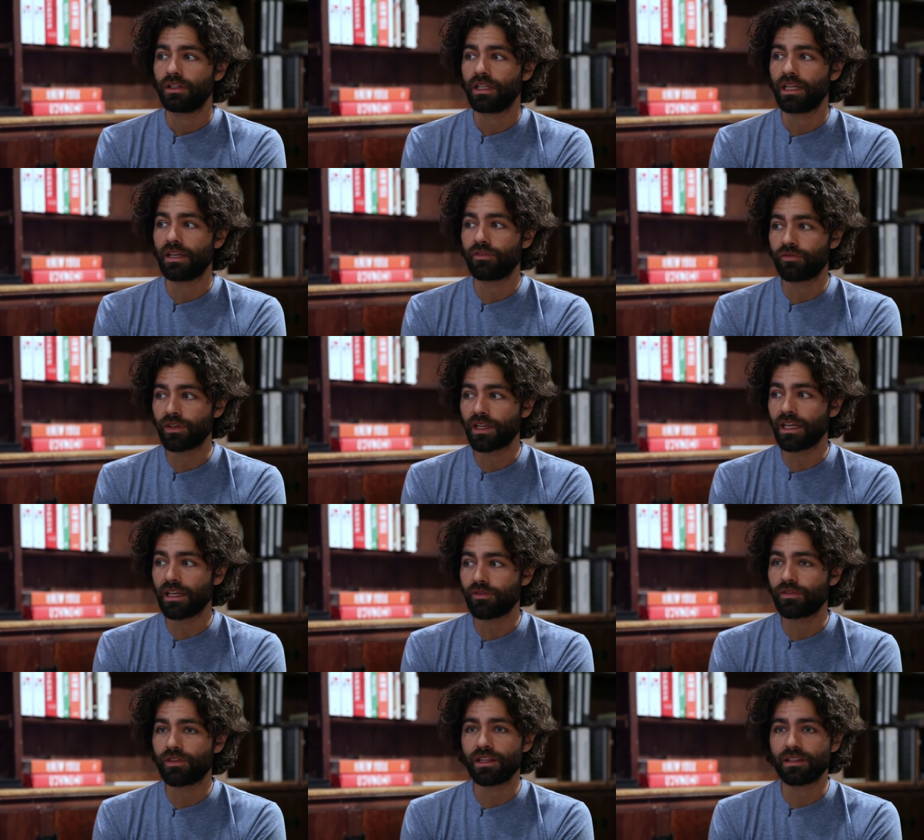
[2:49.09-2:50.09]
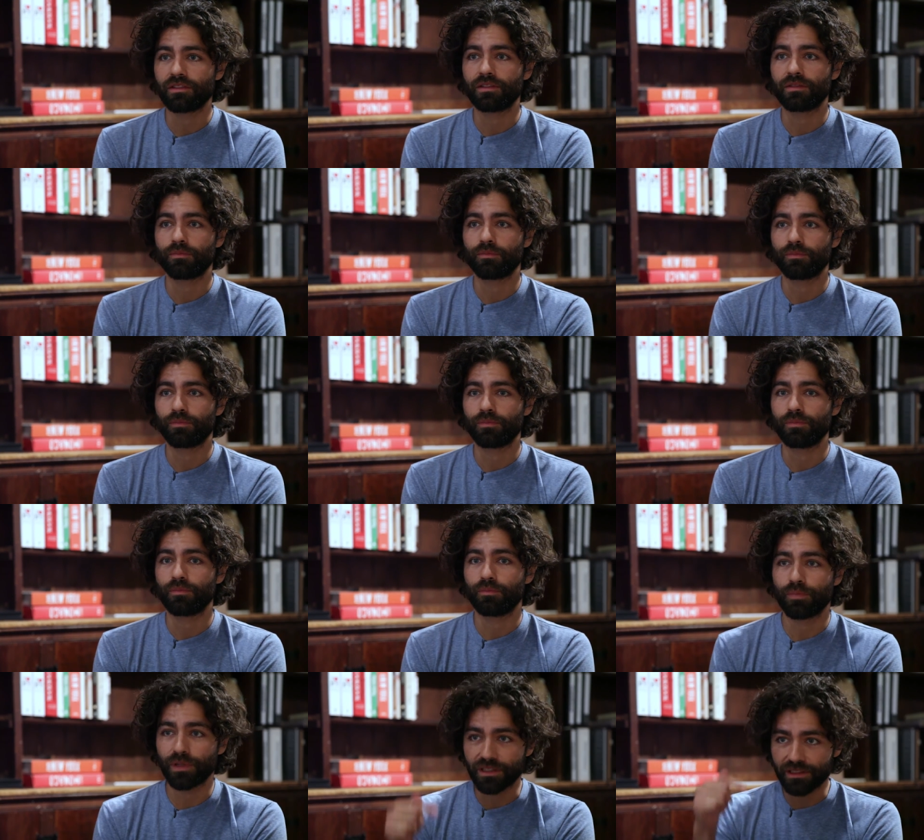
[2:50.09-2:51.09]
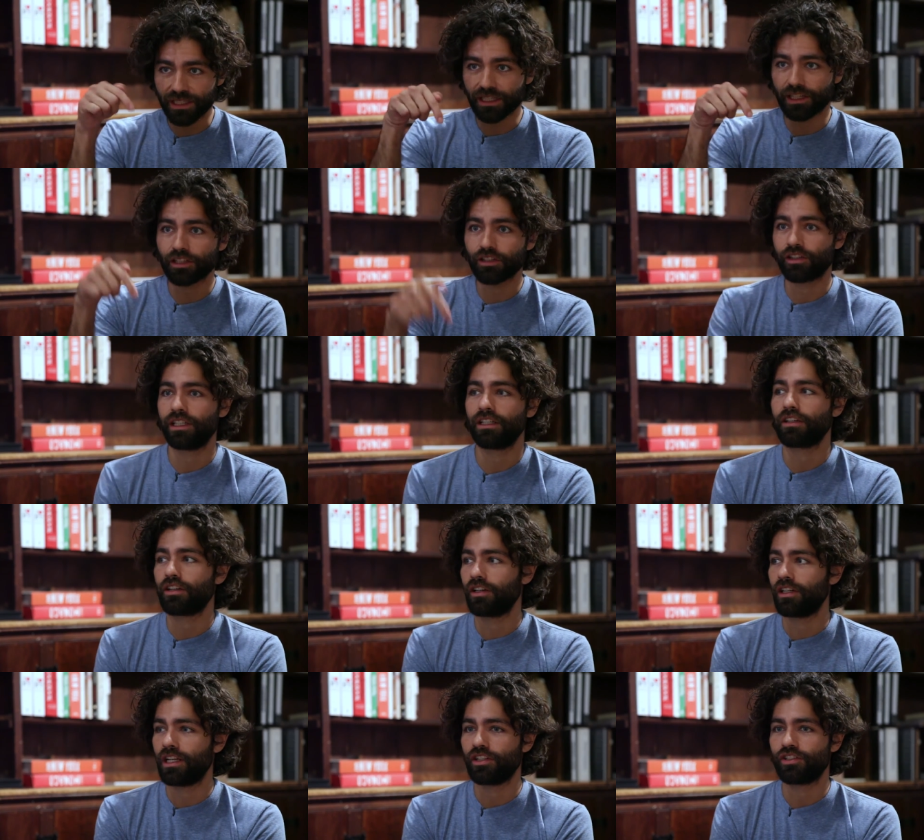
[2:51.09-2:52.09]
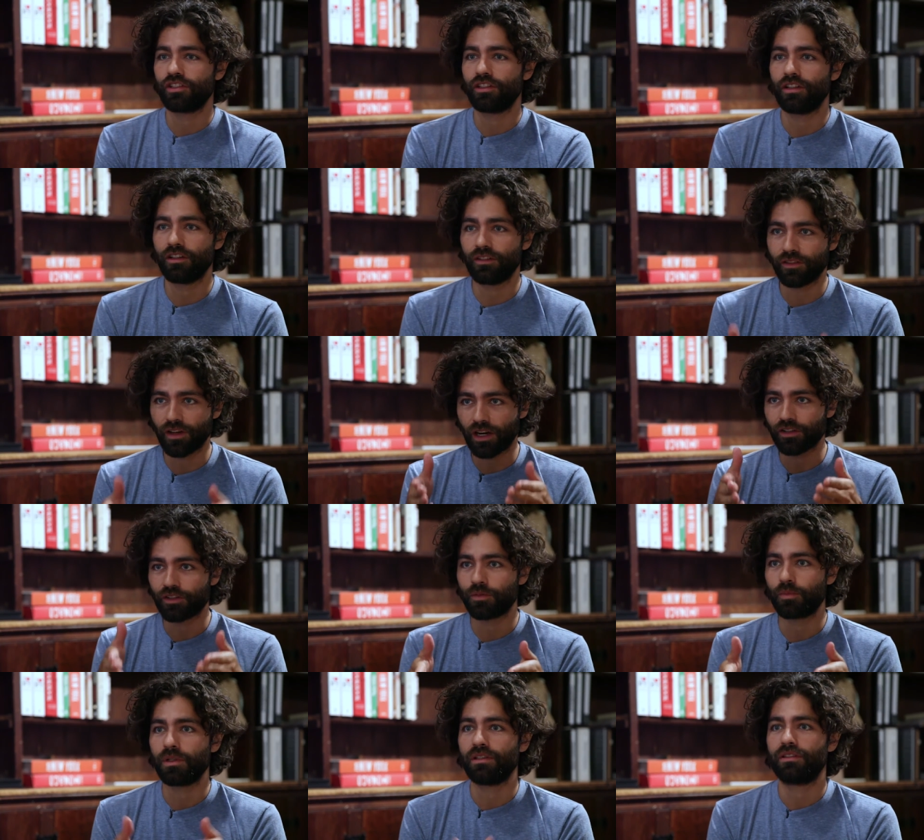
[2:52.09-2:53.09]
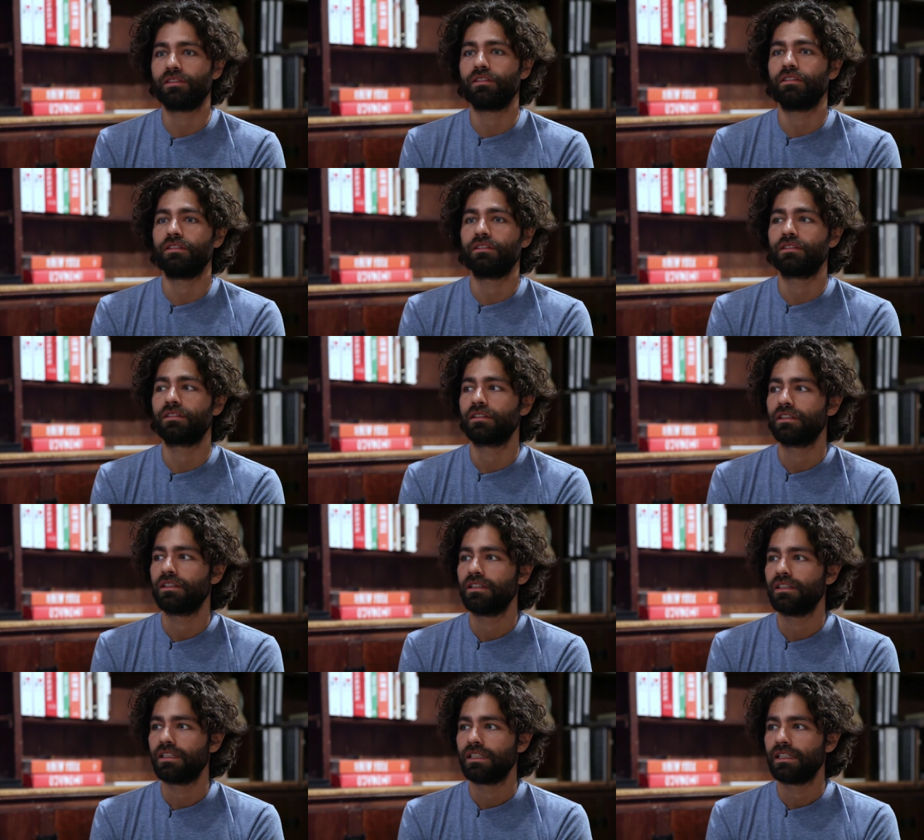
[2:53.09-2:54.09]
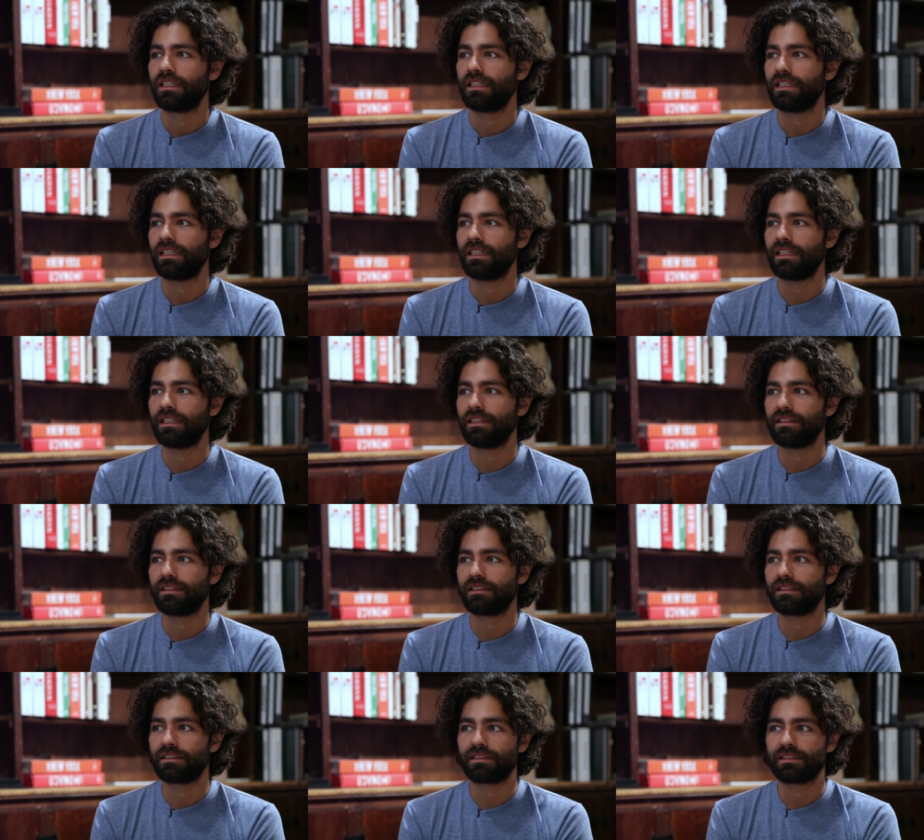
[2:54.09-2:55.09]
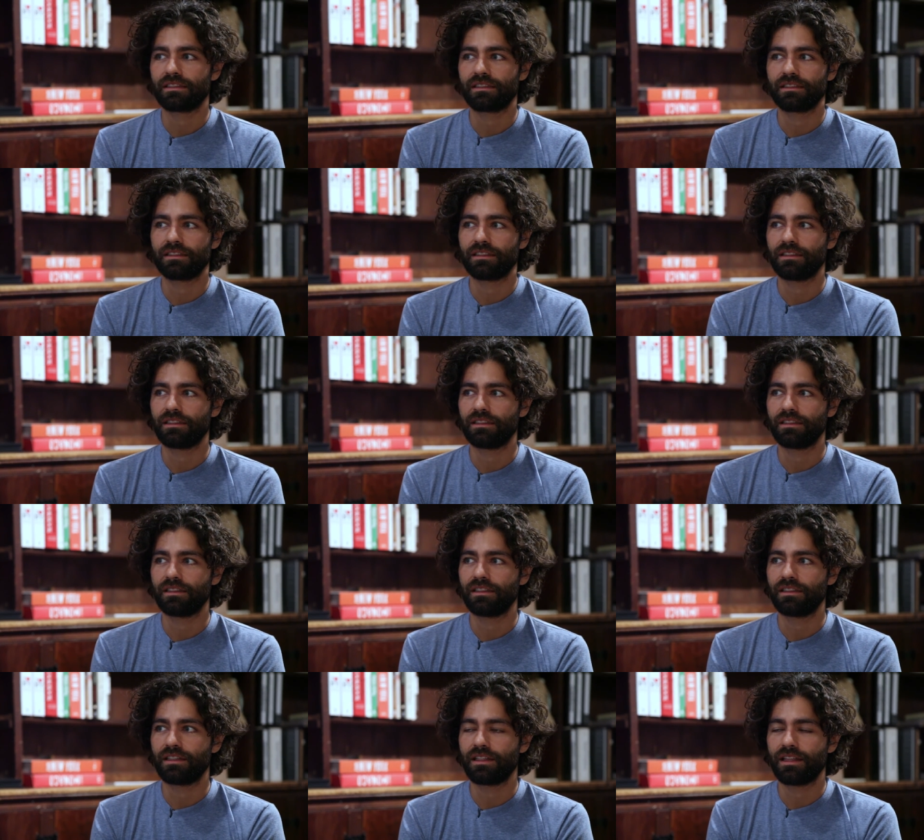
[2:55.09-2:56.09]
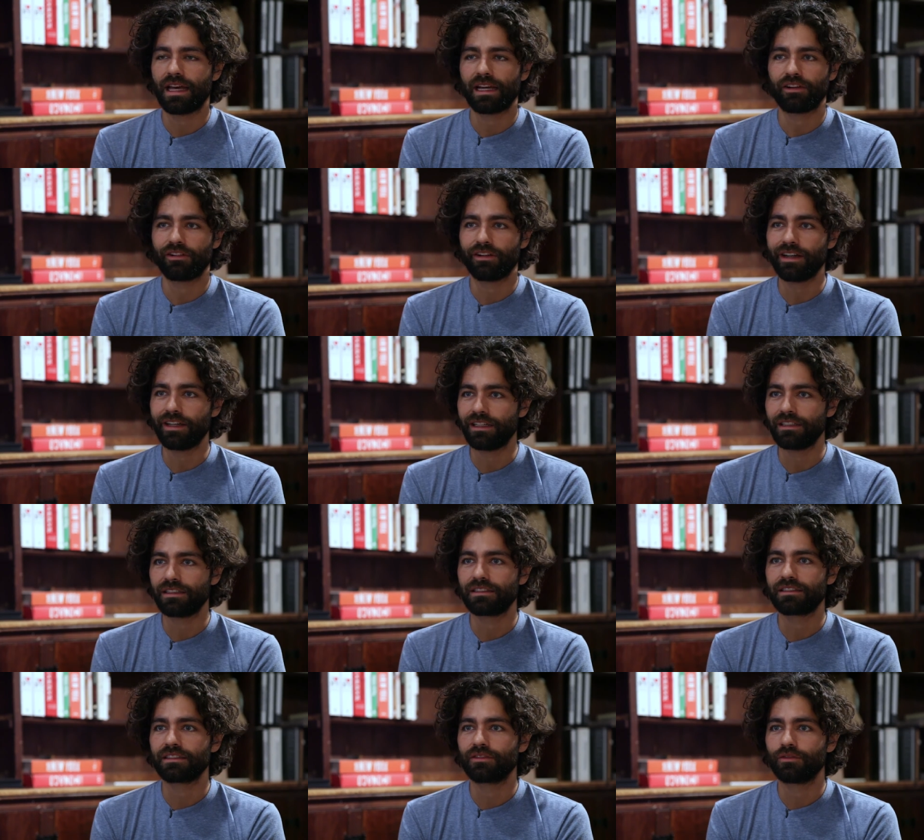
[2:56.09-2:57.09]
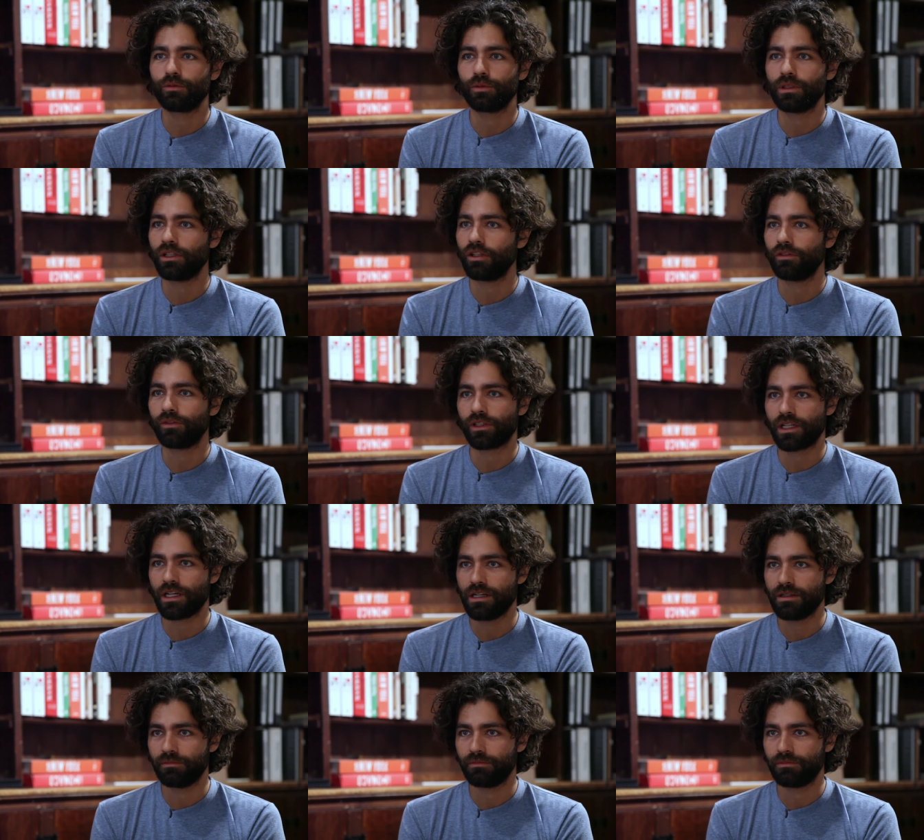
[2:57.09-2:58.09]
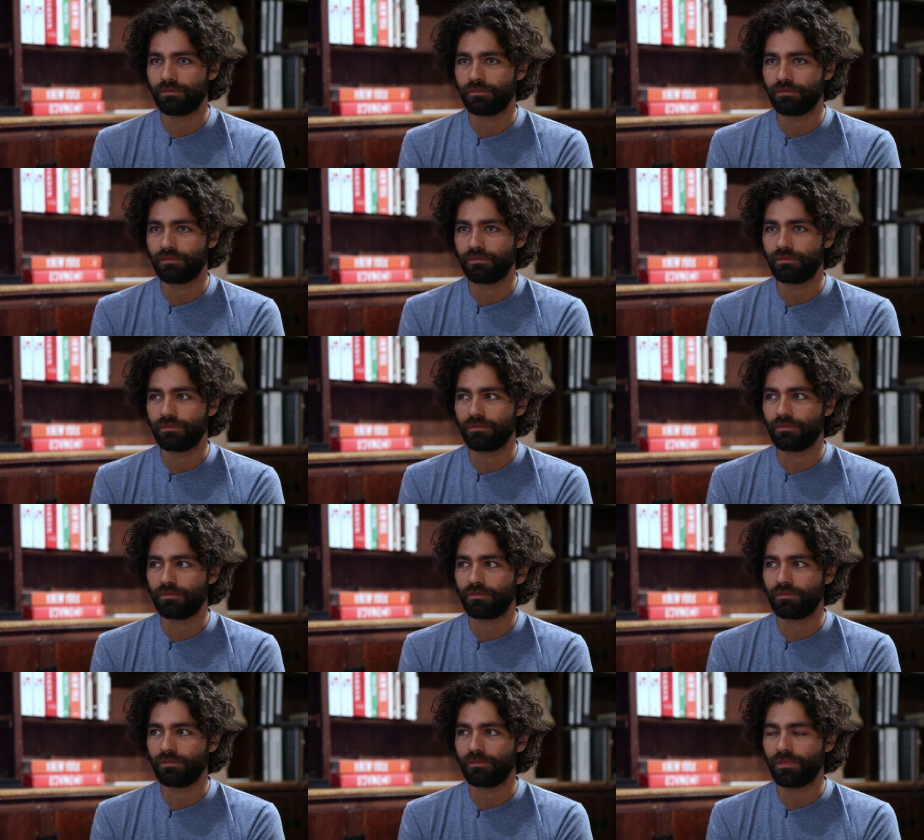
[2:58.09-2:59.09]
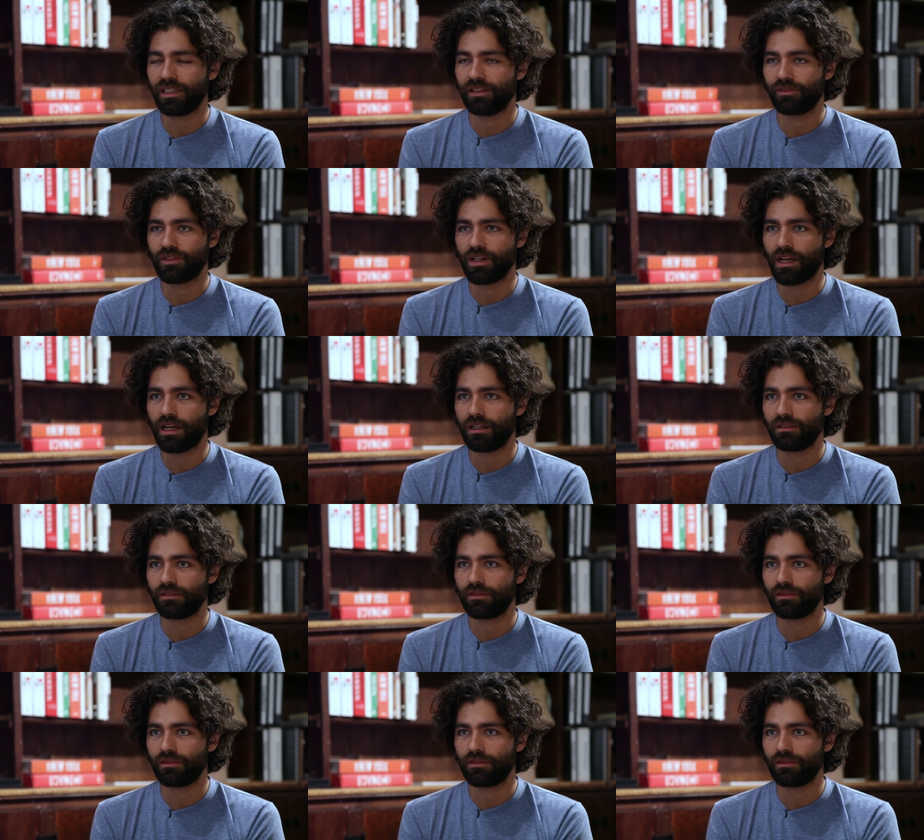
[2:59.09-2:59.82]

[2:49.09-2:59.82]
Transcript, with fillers: if this particular incarnation of our species is that great, we'll overcome. If not,